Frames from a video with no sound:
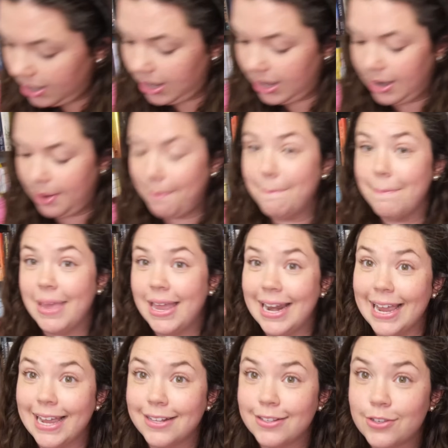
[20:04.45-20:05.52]
in a
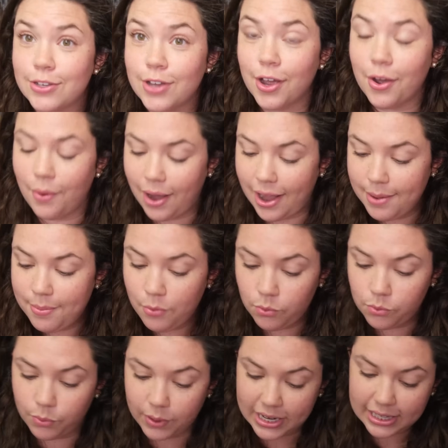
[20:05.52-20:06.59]
minute, so
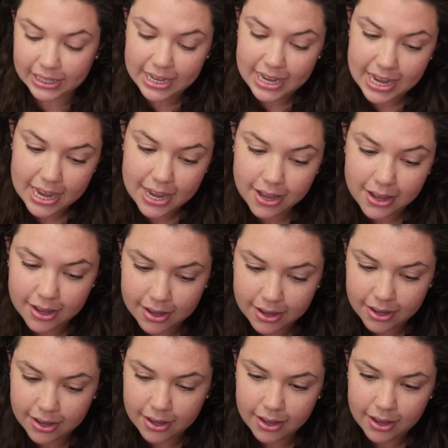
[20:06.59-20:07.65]
I'm really
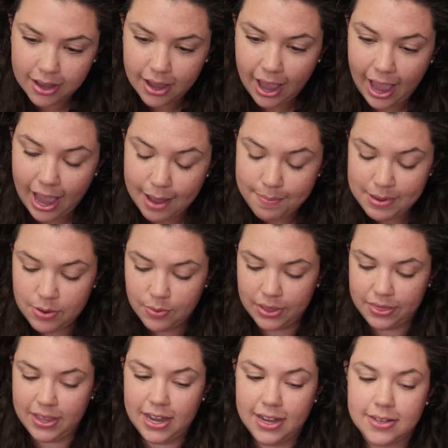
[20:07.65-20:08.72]
happy
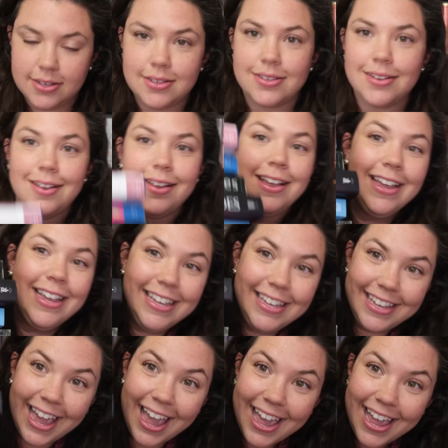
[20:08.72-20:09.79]
with this.
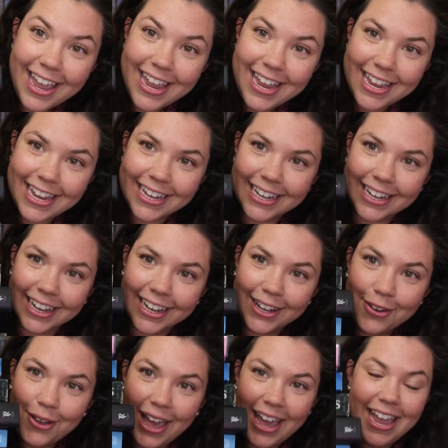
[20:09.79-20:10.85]
Yay!
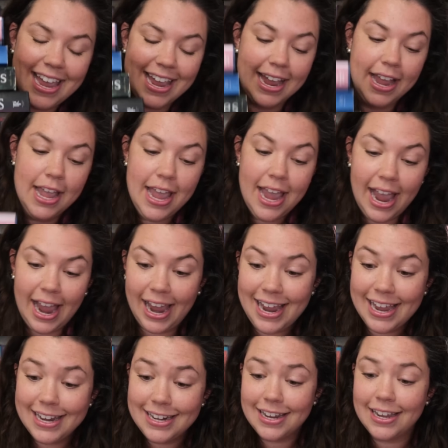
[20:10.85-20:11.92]
Okay.
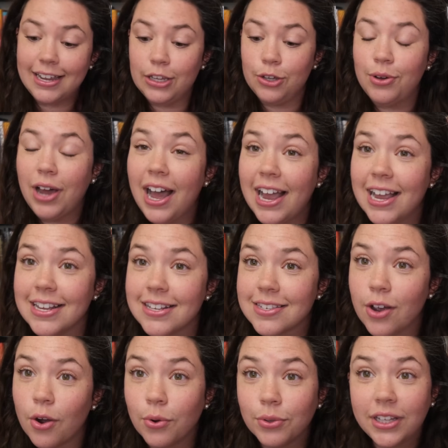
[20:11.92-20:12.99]
And you
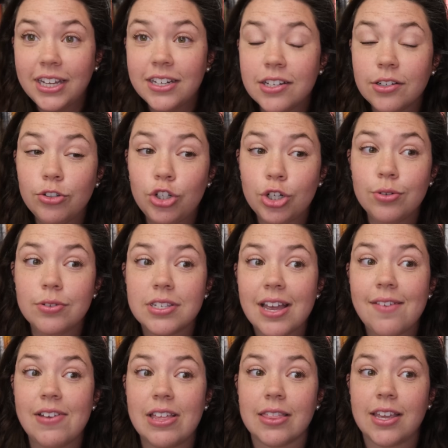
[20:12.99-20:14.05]
guys, only until June
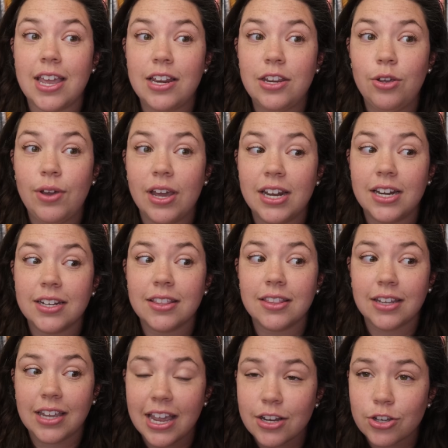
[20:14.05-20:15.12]
7th can you get the
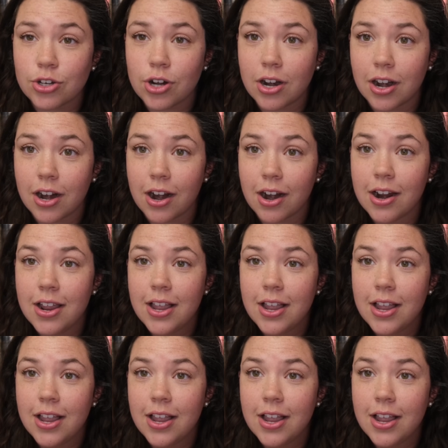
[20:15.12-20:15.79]
Kickstarter